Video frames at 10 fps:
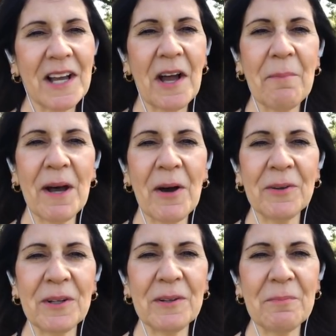about
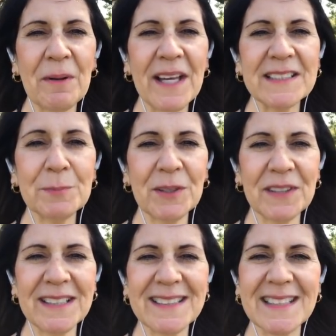my
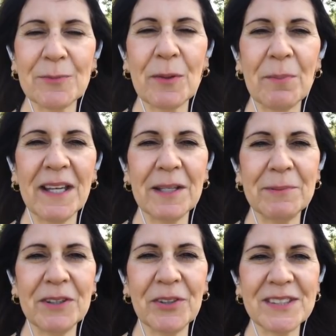experiences with my
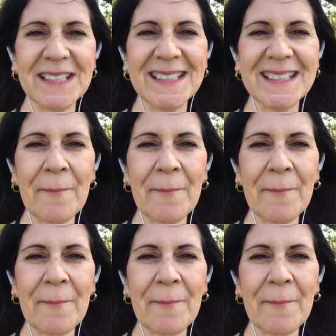hypnosis.